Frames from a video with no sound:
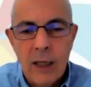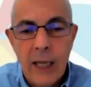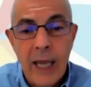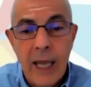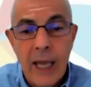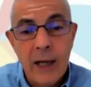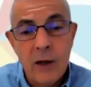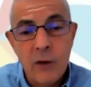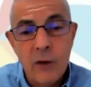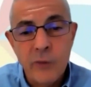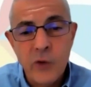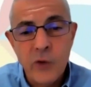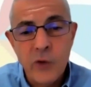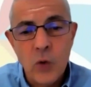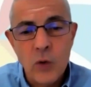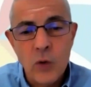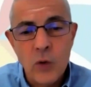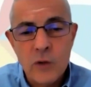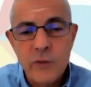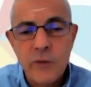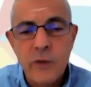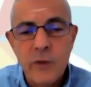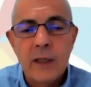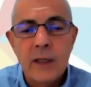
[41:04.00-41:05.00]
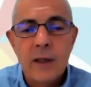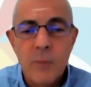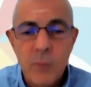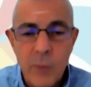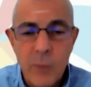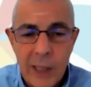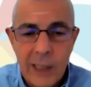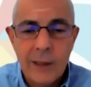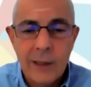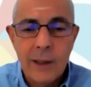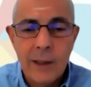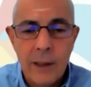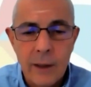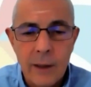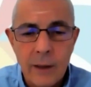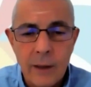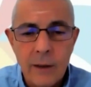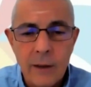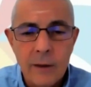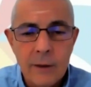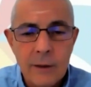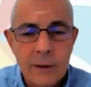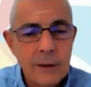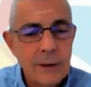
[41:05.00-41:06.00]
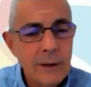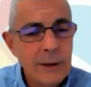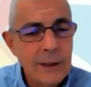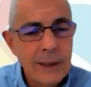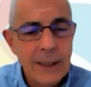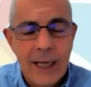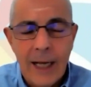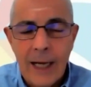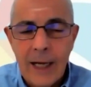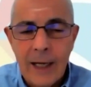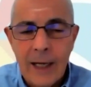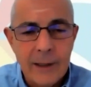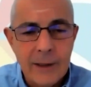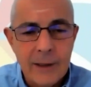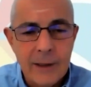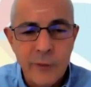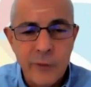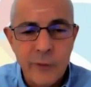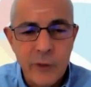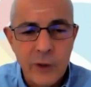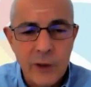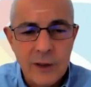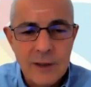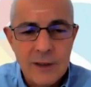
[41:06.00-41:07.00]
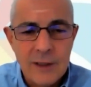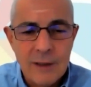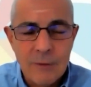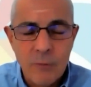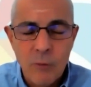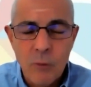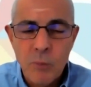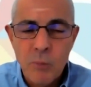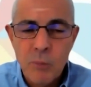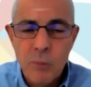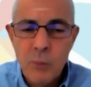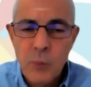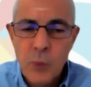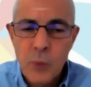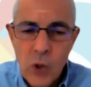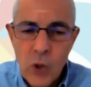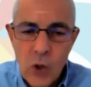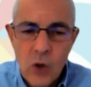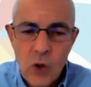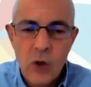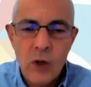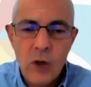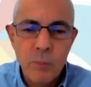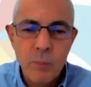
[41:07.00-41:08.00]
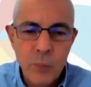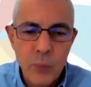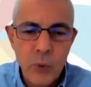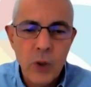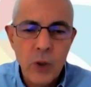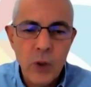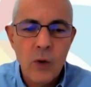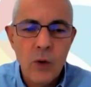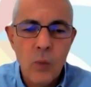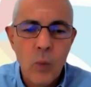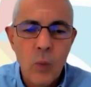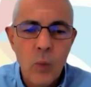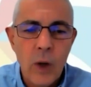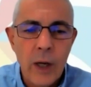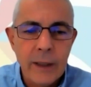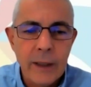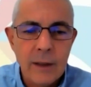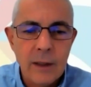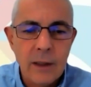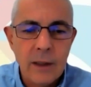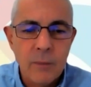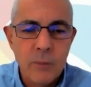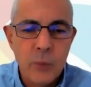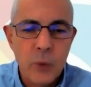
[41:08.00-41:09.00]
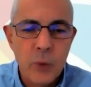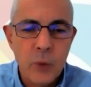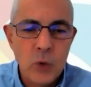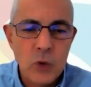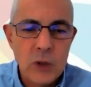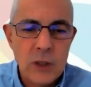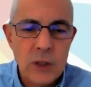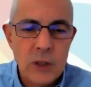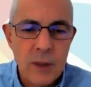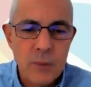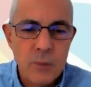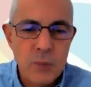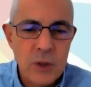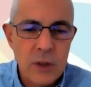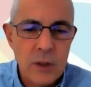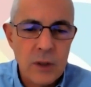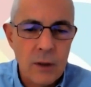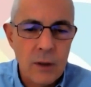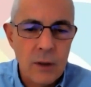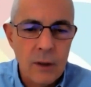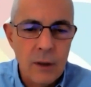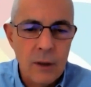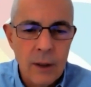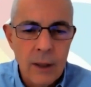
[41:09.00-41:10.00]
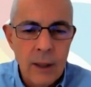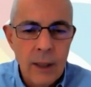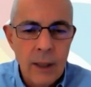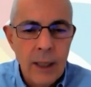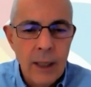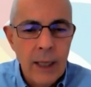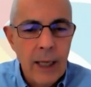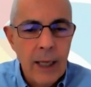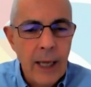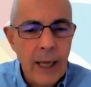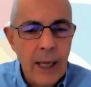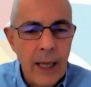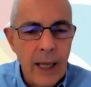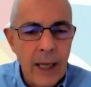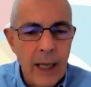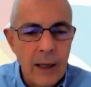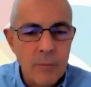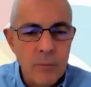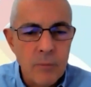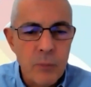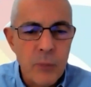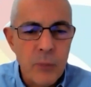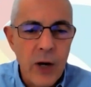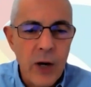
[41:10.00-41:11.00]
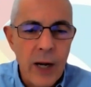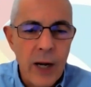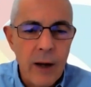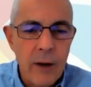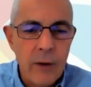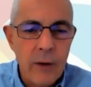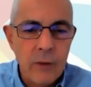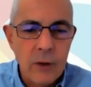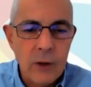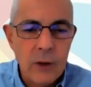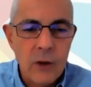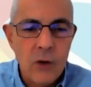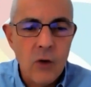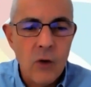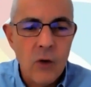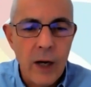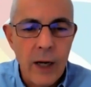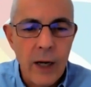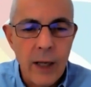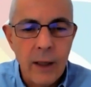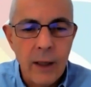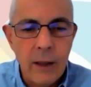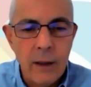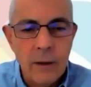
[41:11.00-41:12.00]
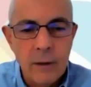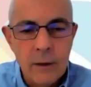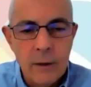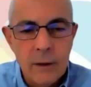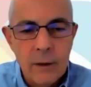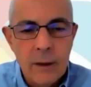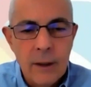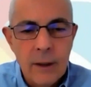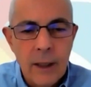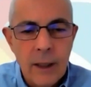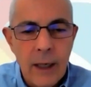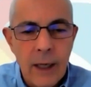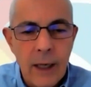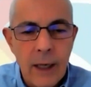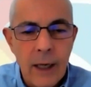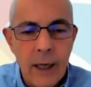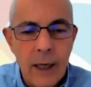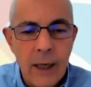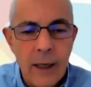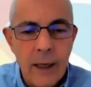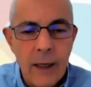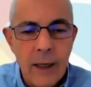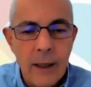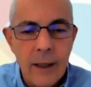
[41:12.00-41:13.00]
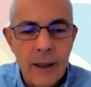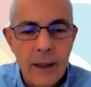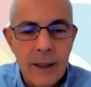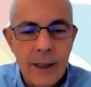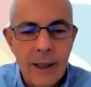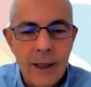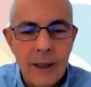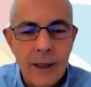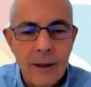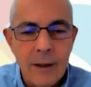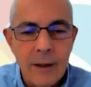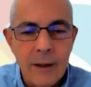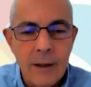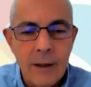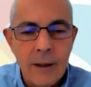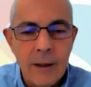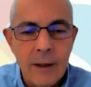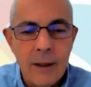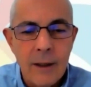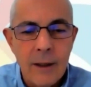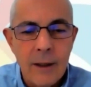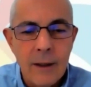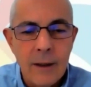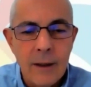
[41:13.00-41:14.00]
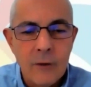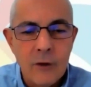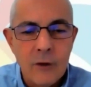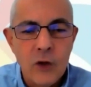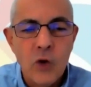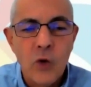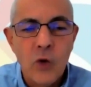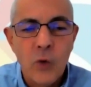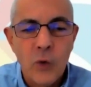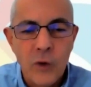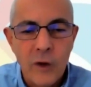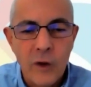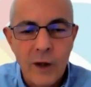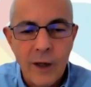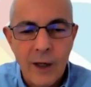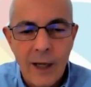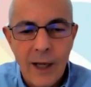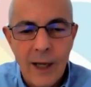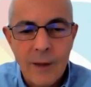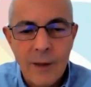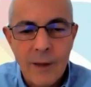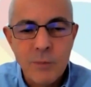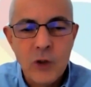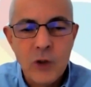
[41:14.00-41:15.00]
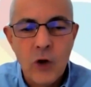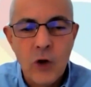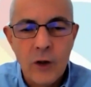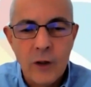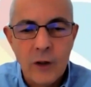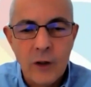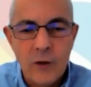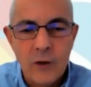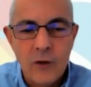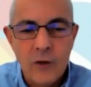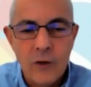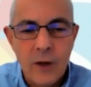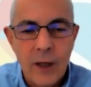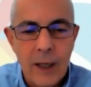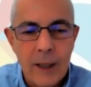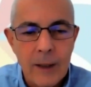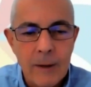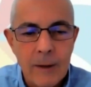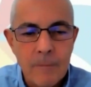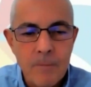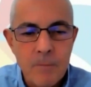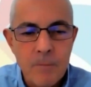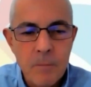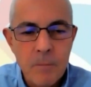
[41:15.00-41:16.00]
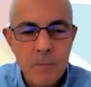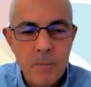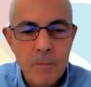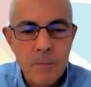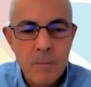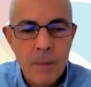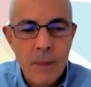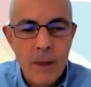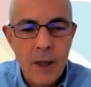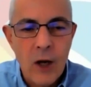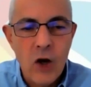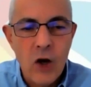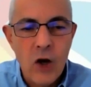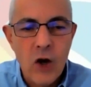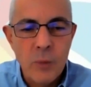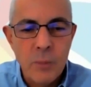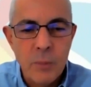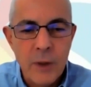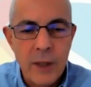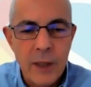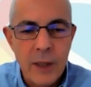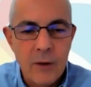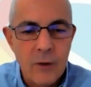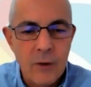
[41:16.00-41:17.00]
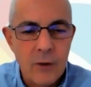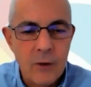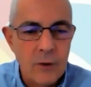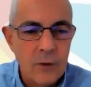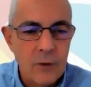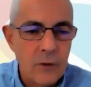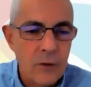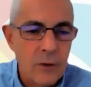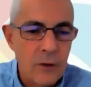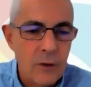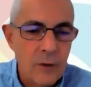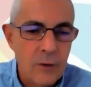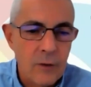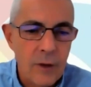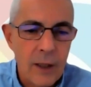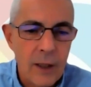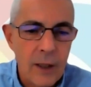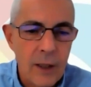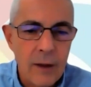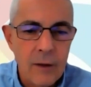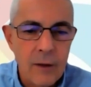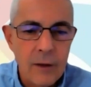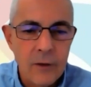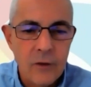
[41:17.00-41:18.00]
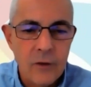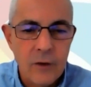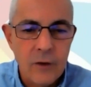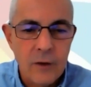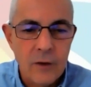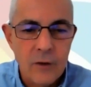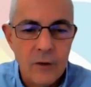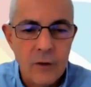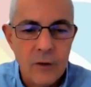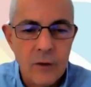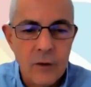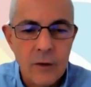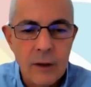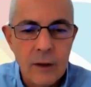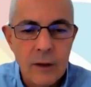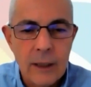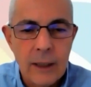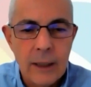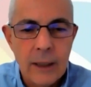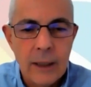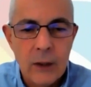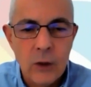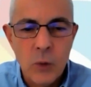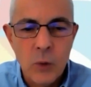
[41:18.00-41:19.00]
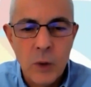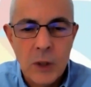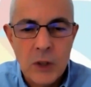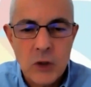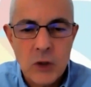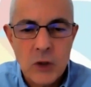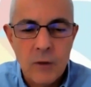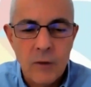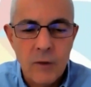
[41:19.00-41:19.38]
And of course, fundamentally, color difference. Pure white in Port Shepstone and brown gray in the Northern Cape, Danielskuil. I hope that answers our listeners' question.